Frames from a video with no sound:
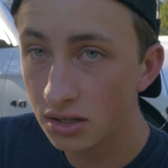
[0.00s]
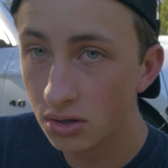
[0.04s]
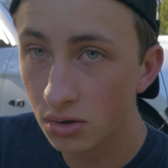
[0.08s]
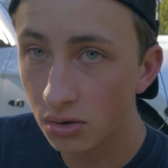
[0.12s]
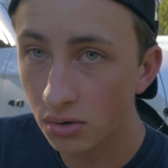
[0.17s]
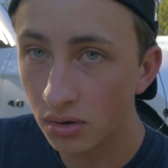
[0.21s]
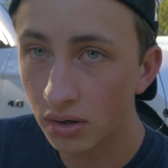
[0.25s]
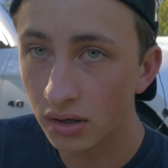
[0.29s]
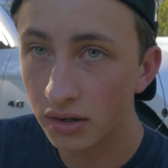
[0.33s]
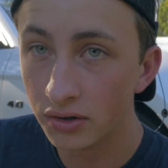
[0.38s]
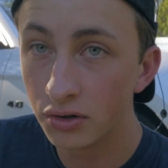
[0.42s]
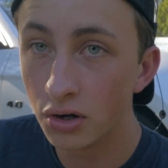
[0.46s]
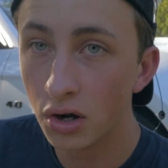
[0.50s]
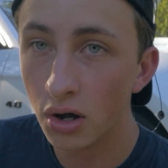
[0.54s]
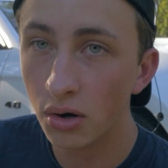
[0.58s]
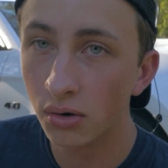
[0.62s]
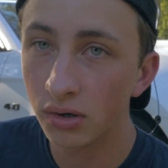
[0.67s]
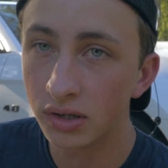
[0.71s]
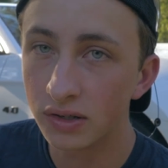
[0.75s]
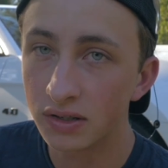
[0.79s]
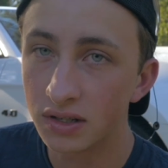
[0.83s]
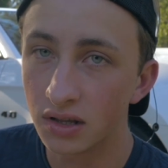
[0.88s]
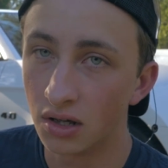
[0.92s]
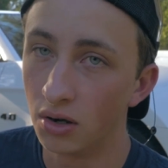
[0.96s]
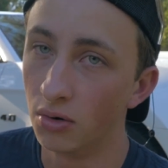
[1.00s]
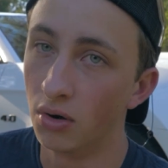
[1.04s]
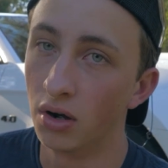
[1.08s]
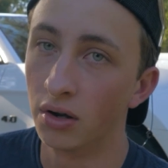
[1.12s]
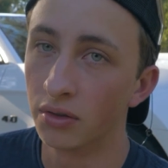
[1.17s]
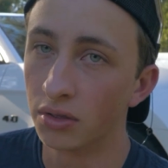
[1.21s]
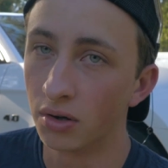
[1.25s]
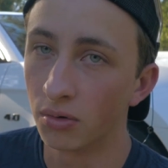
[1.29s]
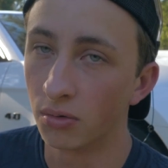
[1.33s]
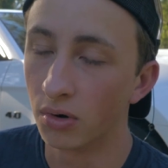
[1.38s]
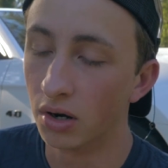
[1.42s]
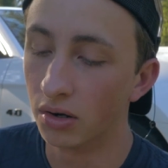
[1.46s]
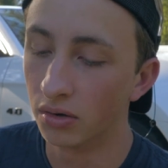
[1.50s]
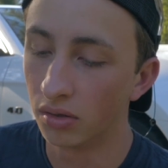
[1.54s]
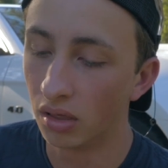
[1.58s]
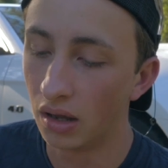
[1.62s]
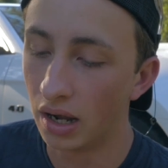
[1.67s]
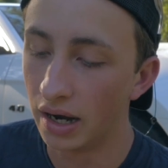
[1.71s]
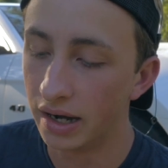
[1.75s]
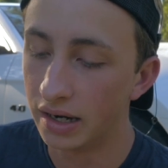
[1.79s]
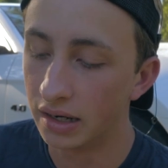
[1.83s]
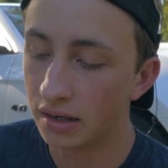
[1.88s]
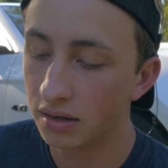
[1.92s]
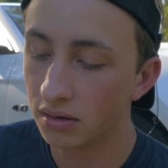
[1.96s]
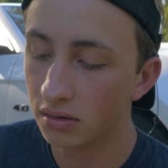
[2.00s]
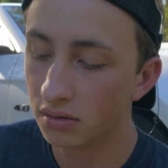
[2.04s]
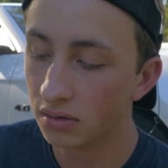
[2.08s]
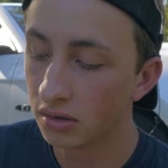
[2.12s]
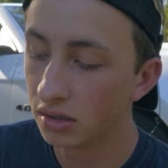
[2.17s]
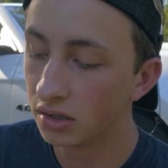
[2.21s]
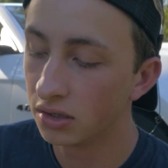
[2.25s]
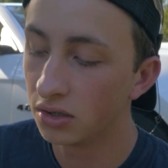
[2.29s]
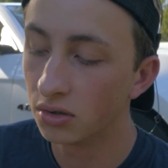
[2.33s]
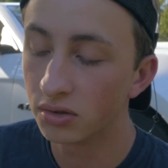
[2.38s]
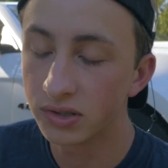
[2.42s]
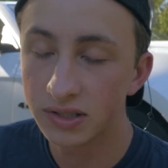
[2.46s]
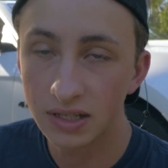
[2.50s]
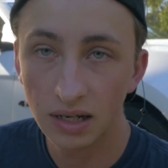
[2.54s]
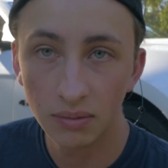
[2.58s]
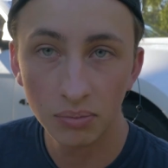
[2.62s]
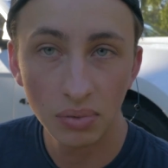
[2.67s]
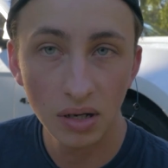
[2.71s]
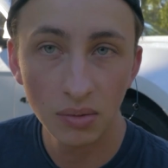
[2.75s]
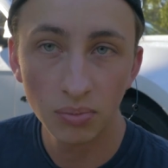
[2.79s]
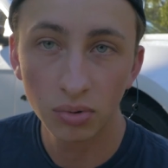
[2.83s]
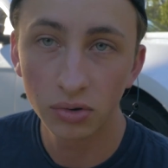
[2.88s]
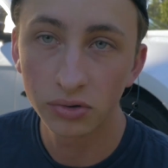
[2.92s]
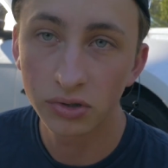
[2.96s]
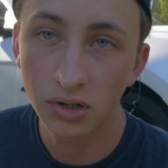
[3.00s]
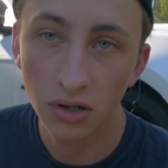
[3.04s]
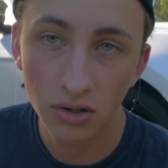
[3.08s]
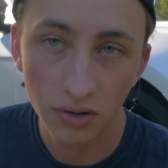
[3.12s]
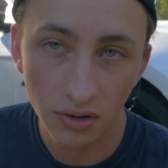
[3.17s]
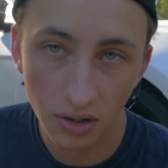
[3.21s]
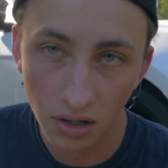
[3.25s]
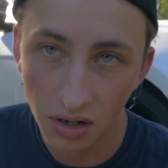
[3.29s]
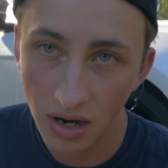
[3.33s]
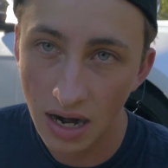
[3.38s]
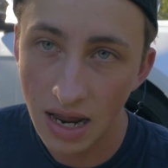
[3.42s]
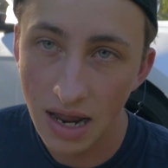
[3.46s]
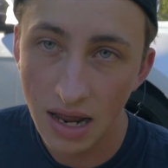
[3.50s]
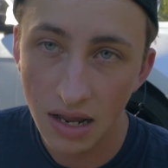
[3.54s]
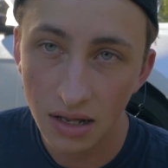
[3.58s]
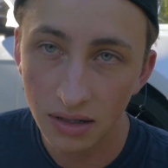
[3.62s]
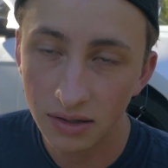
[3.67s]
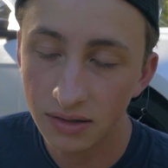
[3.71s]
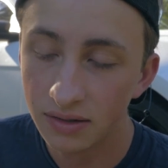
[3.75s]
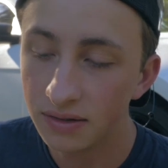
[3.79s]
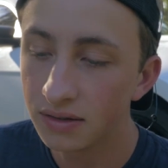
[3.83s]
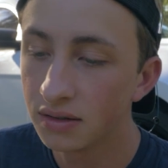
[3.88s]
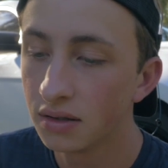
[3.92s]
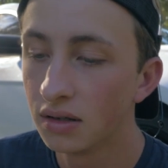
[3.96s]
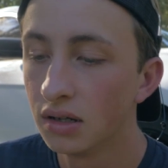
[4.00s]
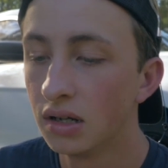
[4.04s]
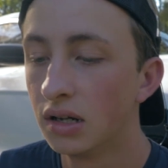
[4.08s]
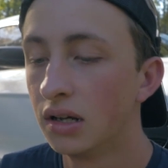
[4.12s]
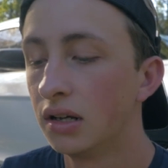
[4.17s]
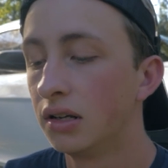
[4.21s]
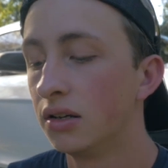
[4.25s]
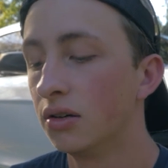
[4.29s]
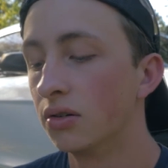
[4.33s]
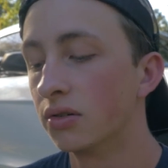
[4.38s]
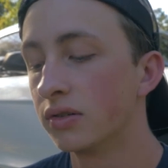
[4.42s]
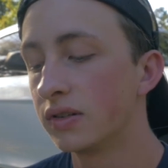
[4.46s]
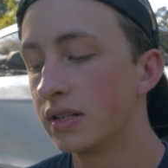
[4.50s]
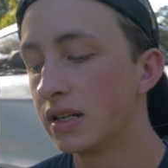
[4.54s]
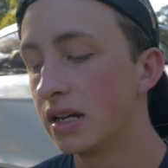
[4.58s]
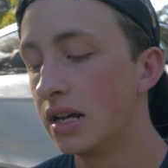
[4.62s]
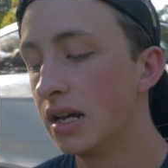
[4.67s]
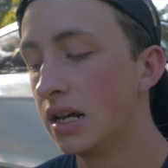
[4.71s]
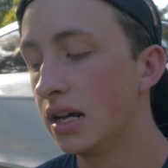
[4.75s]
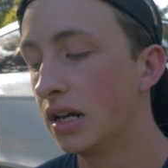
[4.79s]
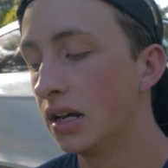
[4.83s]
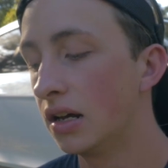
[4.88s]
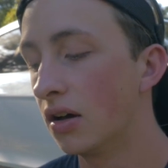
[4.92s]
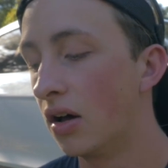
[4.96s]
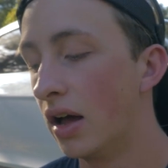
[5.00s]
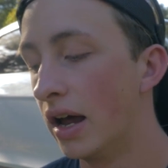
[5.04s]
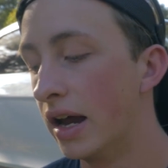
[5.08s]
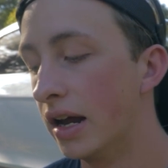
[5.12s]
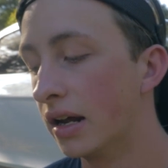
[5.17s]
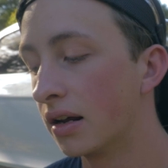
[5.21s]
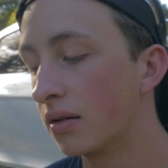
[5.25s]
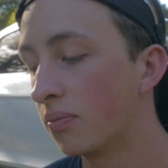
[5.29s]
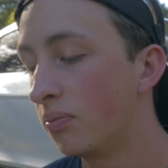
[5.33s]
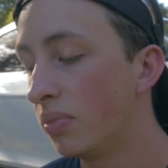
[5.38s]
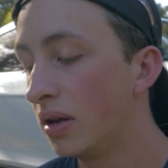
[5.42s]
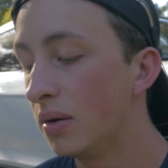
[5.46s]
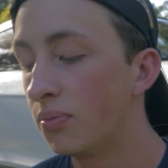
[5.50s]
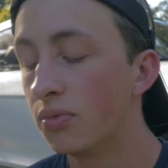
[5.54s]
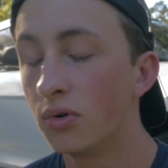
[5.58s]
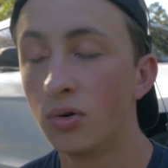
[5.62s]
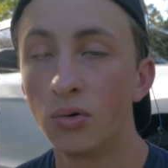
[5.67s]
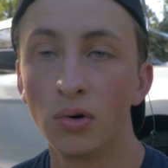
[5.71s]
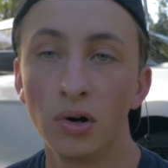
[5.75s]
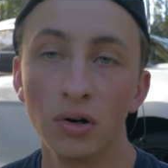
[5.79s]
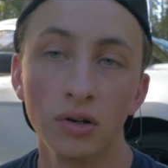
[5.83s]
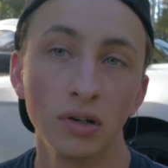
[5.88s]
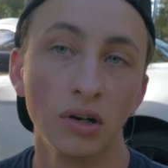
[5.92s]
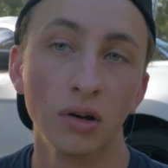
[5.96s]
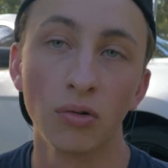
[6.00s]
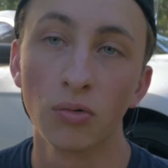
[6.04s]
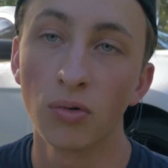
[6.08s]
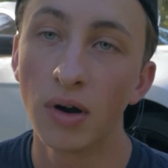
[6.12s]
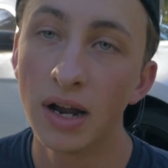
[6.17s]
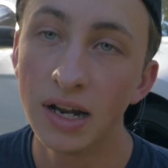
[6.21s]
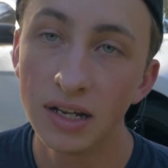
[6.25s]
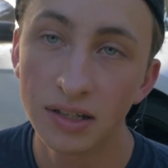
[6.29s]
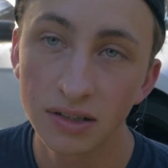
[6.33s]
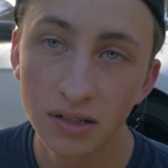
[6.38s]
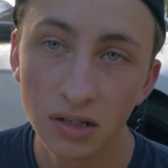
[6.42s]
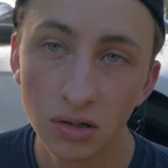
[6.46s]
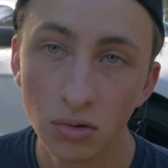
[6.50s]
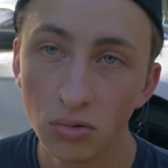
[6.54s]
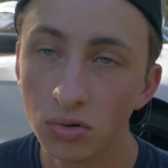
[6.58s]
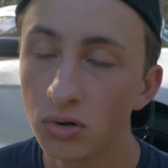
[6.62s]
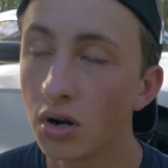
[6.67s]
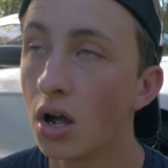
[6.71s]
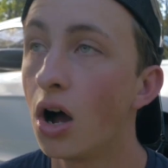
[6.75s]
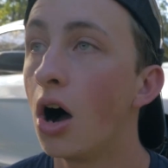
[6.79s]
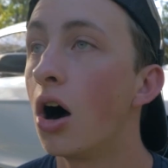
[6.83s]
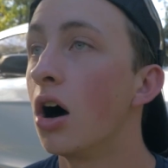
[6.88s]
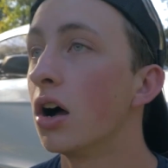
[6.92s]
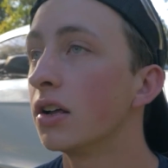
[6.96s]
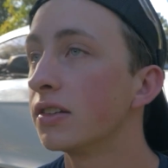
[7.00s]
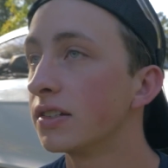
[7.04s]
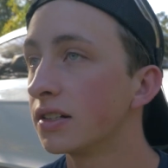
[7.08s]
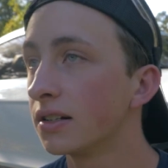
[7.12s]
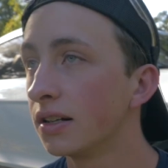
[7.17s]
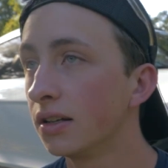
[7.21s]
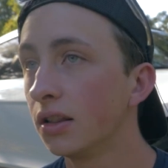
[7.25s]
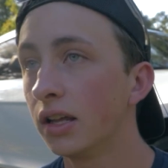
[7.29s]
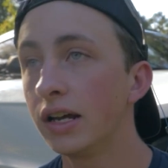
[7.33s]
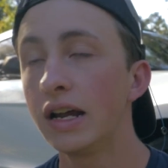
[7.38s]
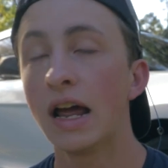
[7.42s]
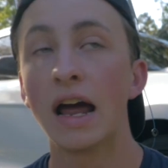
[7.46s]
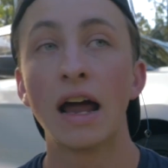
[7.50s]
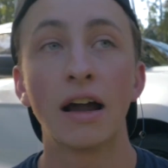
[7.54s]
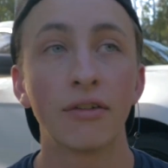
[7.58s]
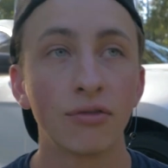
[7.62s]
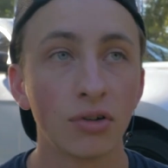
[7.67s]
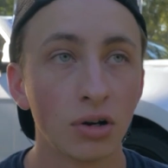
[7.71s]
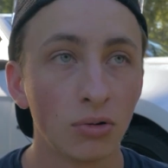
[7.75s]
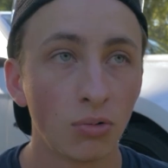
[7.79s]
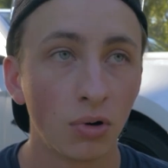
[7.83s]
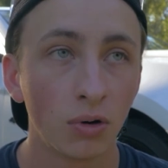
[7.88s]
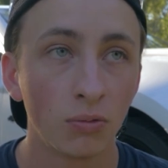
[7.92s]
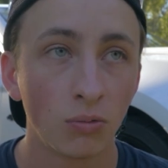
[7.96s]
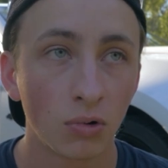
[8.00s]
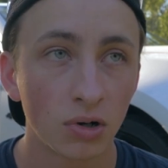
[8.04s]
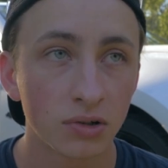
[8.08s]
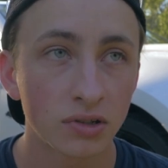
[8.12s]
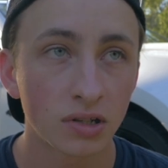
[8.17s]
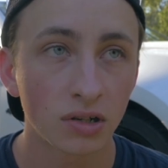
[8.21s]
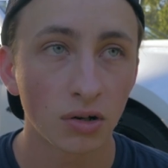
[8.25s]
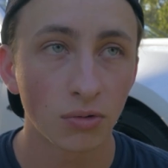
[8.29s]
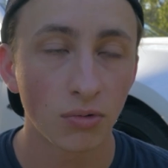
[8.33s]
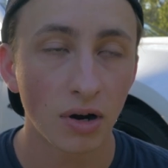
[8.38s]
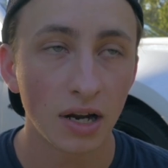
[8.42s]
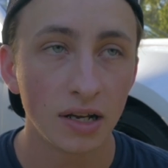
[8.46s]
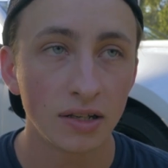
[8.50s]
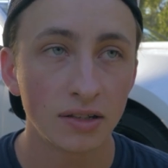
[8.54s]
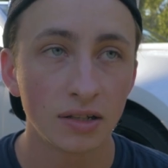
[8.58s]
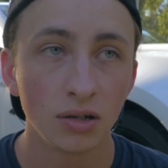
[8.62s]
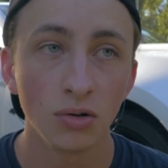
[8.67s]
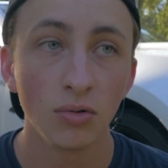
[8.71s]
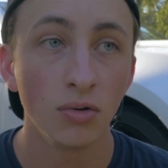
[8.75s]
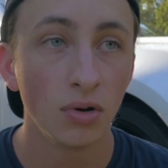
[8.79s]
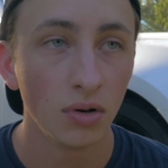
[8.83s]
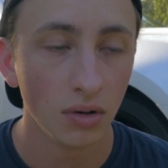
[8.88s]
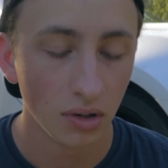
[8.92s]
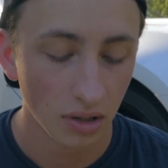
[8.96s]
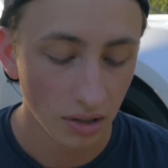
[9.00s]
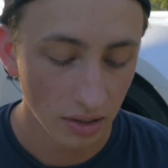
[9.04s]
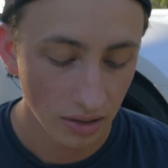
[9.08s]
you noticed, though, on the road. Like, you'll see people turn their heads. You'll see, like, people wanting to race you constantly. Everyone wants to race you.